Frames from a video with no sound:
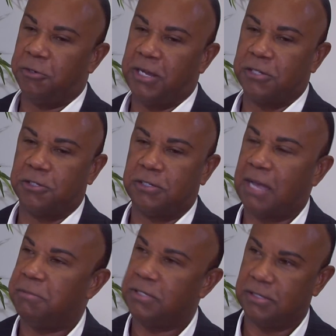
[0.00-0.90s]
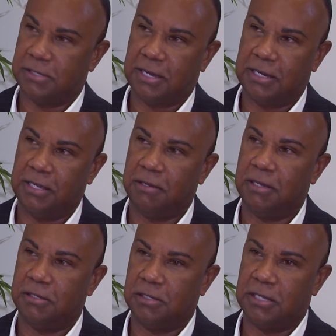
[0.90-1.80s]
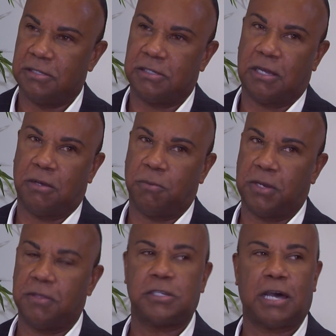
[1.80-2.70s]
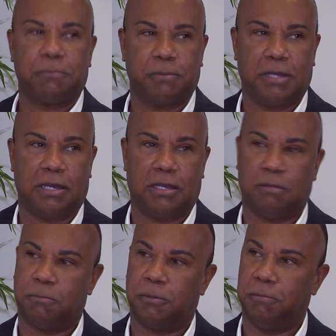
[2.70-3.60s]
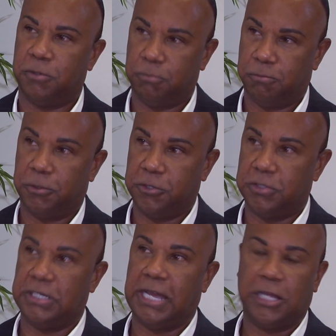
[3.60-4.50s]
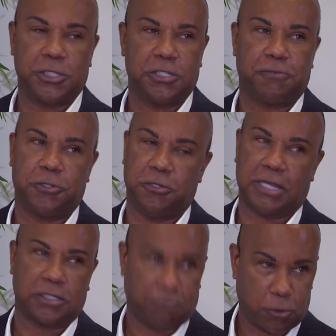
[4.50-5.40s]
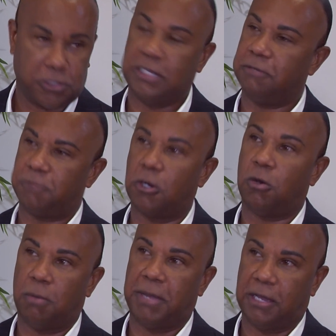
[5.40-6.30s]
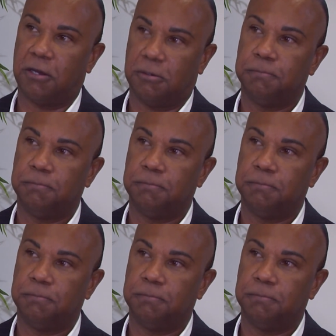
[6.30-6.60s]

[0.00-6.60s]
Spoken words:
International Diamond Society as one of the top producing agents for 2014 for Coldwell Banker.